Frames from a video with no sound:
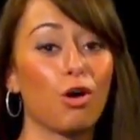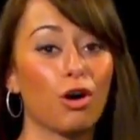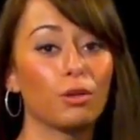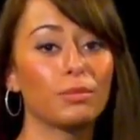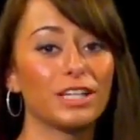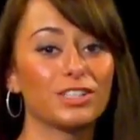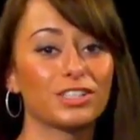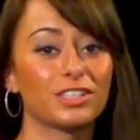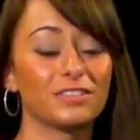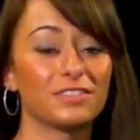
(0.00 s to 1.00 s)
all major
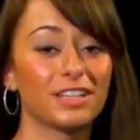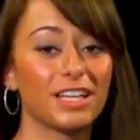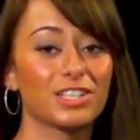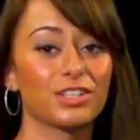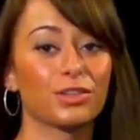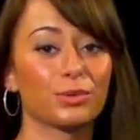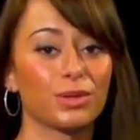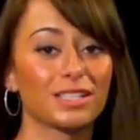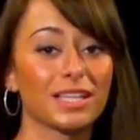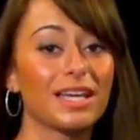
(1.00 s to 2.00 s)
certification
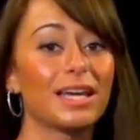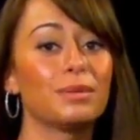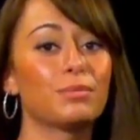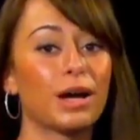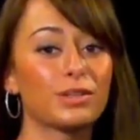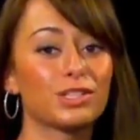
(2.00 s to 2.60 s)
authorities and browser